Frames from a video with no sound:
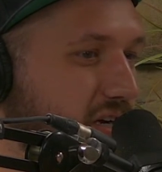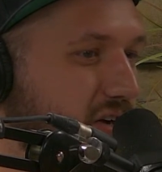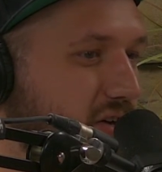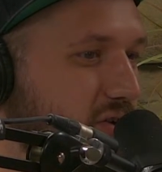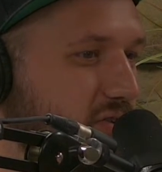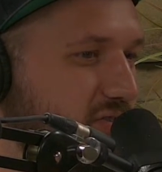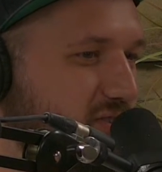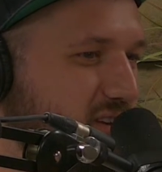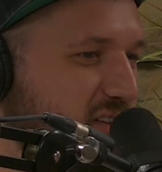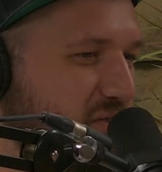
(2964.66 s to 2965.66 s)
colors
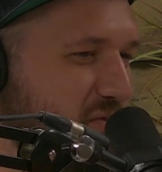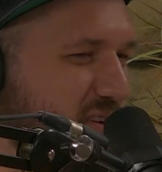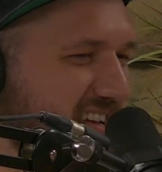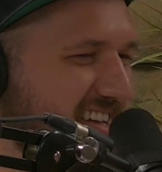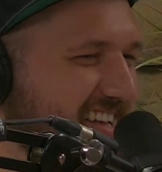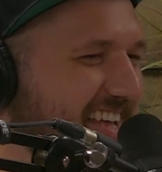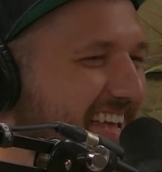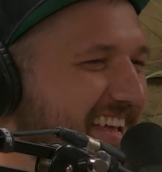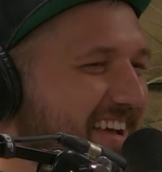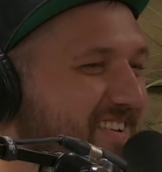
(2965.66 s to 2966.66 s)
on the
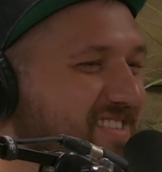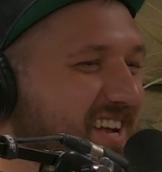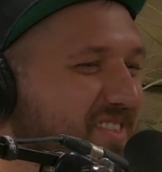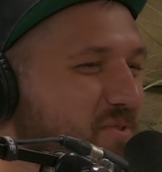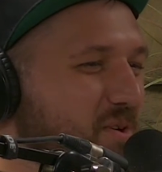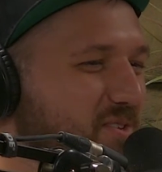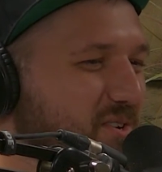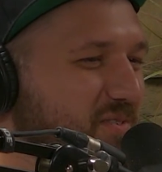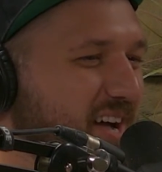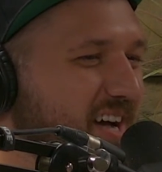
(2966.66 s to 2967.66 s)
It was like the Wizard
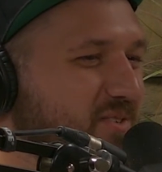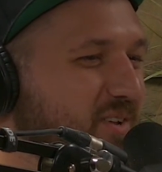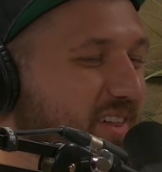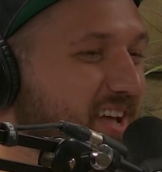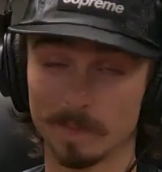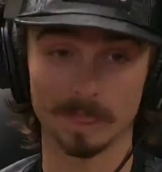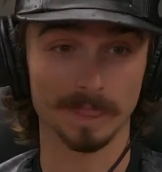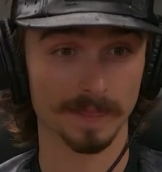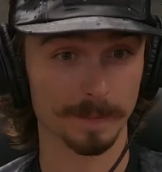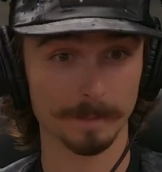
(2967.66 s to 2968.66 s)
of Oz, and like, that's a
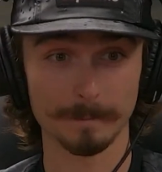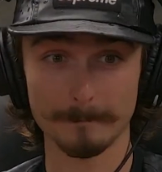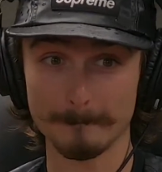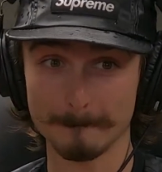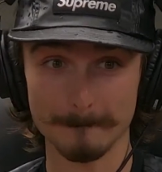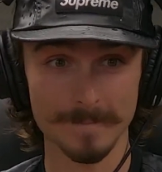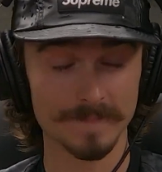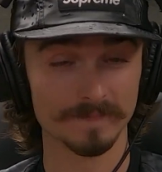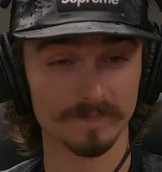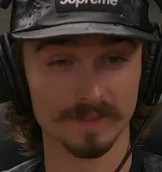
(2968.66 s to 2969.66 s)
horse of a different color.